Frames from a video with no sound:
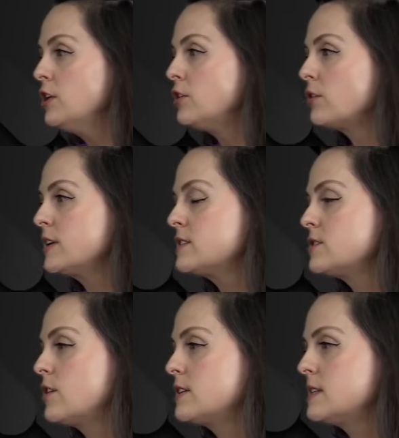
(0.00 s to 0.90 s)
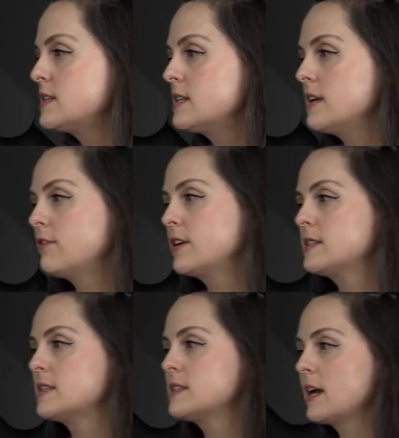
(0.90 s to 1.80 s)
You're going to start to see, for
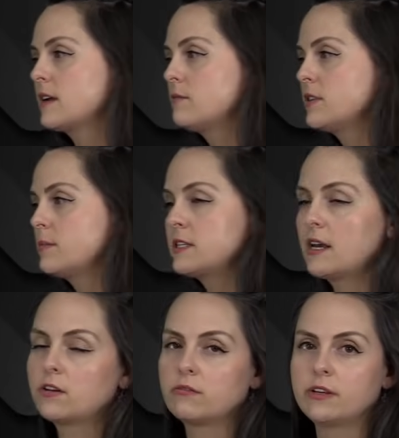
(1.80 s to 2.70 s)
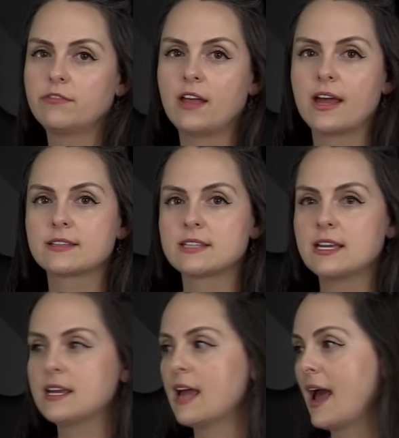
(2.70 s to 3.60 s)
instance, like with the patellar reflex,
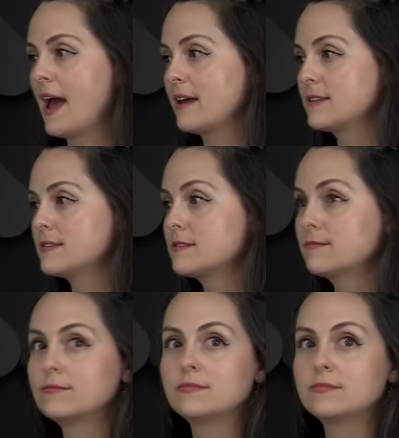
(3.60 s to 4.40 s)
it has